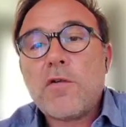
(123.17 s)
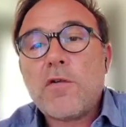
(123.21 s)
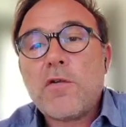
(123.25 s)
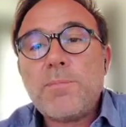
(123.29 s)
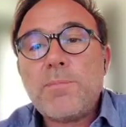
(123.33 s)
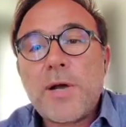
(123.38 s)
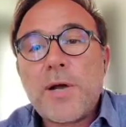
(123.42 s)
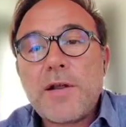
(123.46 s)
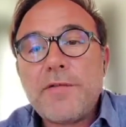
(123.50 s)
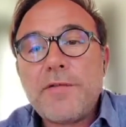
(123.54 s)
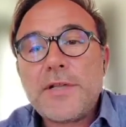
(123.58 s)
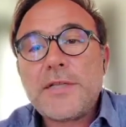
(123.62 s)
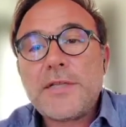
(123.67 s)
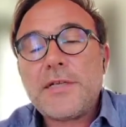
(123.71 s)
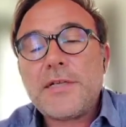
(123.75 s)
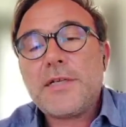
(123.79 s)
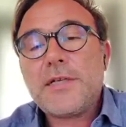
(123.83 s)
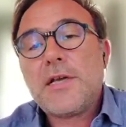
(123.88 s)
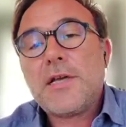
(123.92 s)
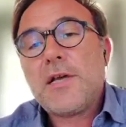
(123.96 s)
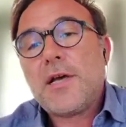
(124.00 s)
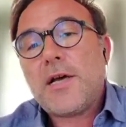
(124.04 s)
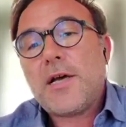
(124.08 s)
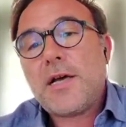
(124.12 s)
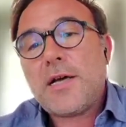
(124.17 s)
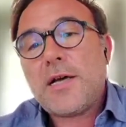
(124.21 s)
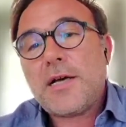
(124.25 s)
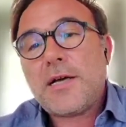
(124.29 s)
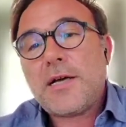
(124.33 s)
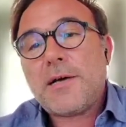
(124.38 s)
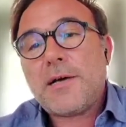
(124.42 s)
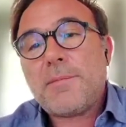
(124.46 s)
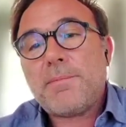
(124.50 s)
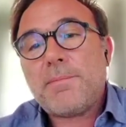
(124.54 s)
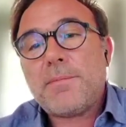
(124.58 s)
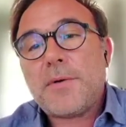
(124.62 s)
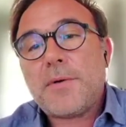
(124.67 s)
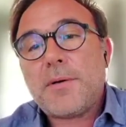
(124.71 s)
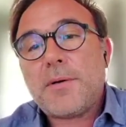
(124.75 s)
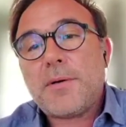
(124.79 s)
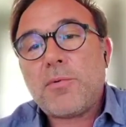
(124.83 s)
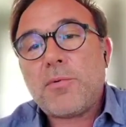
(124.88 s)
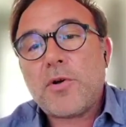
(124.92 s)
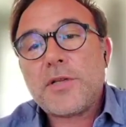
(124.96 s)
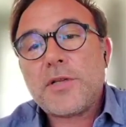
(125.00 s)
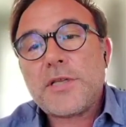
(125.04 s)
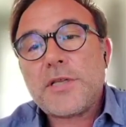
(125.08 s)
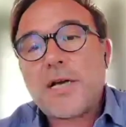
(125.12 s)
brevity,
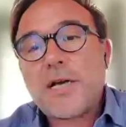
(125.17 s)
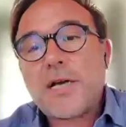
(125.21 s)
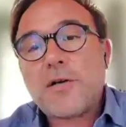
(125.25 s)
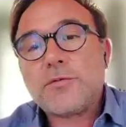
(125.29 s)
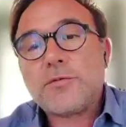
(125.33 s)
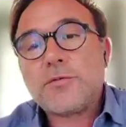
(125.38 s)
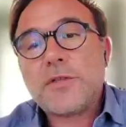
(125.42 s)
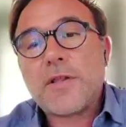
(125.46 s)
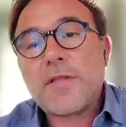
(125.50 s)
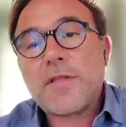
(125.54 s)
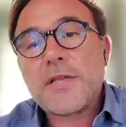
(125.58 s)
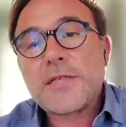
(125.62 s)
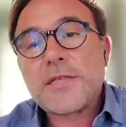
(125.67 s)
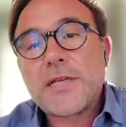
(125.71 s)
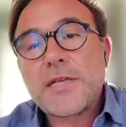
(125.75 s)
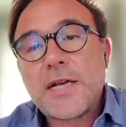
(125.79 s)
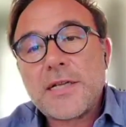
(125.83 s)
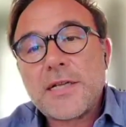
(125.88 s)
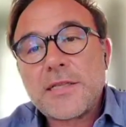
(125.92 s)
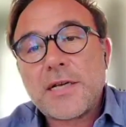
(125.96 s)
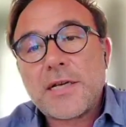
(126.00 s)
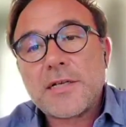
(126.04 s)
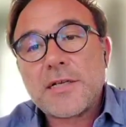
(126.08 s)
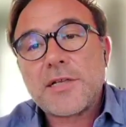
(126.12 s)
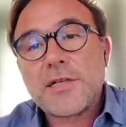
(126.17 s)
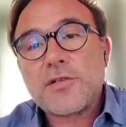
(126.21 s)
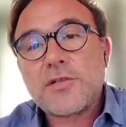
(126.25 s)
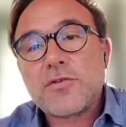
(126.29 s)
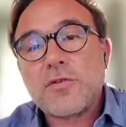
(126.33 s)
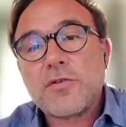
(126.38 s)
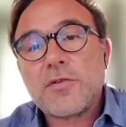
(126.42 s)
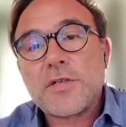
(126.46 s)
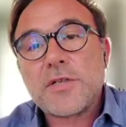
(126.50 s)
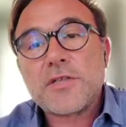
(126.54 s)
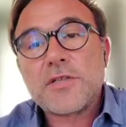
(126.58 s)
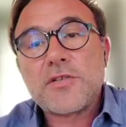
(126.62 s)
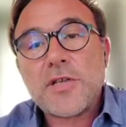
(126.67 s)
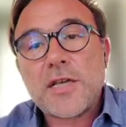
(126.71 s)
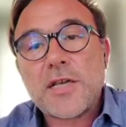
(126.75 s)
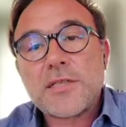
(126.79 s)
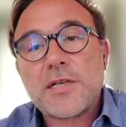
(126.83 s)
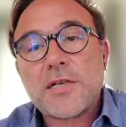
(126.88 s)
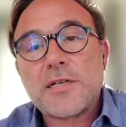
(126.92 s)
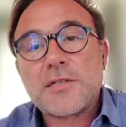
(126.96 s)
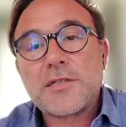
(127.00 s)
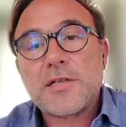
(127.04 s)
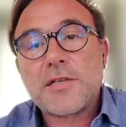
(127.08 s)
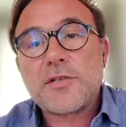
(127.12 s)
point out that this green transition, this just
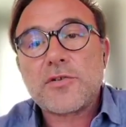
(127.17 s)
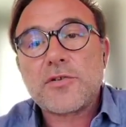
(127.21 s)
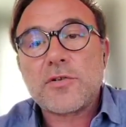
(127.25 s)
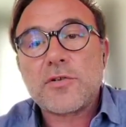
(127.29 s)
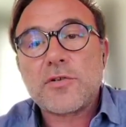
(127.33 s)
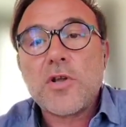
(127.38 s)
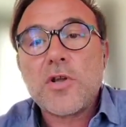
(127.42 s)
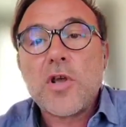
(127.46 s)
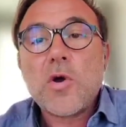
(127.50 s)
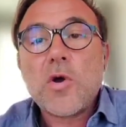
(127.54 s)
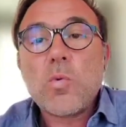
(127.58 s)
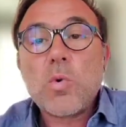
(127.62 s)
transition,